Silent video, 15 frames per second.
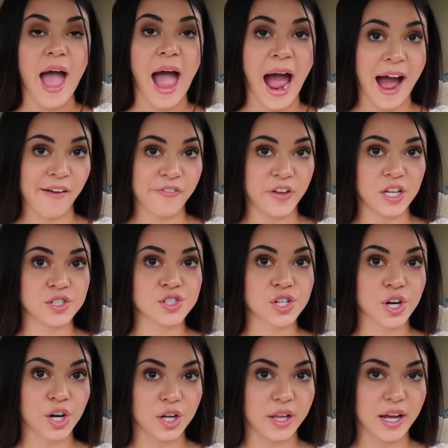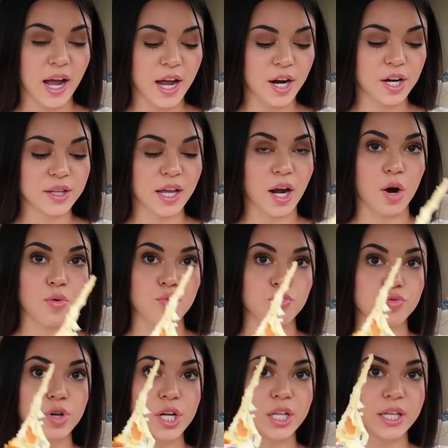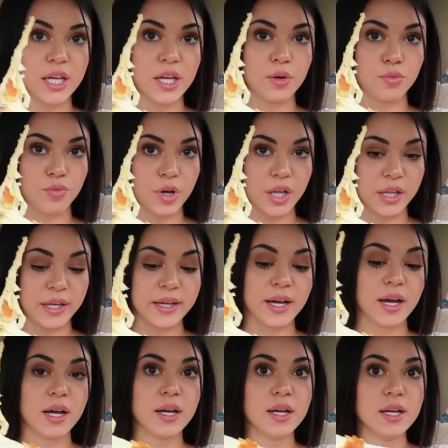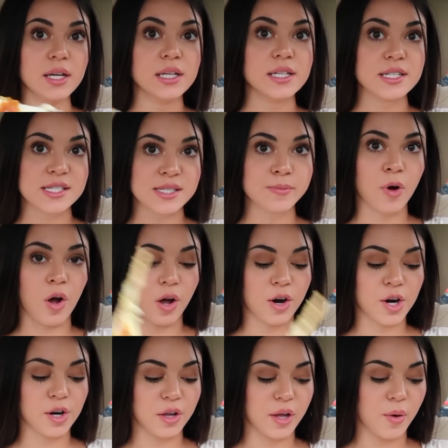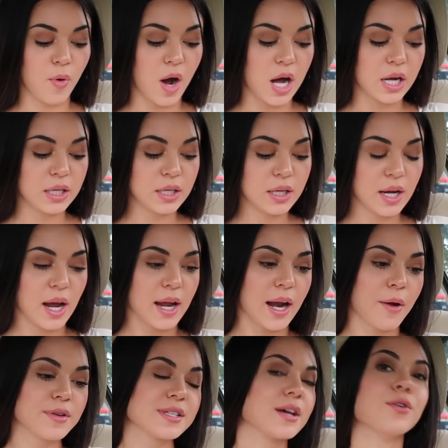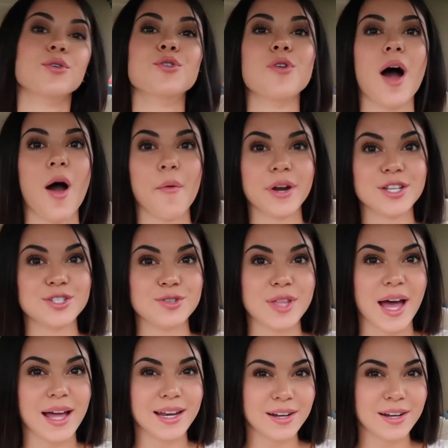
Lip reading: half inch curling iron, like a really, really small curling wand, and I was like, ooh, I want to do that.